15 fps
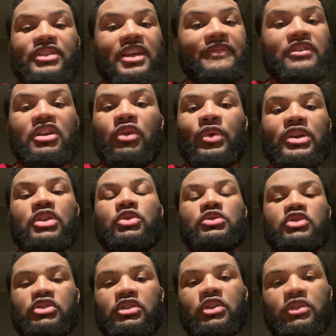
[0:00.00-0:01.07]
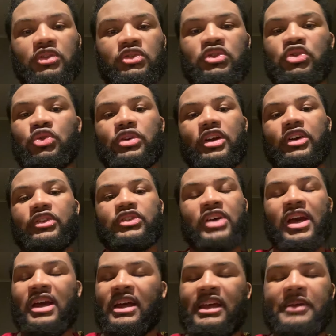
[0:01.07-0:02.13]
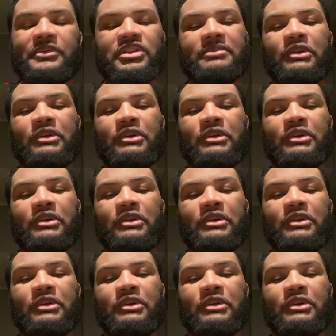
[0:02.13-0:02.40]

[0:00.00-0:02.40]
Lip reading: though we knew that, you know, those 2 years he was the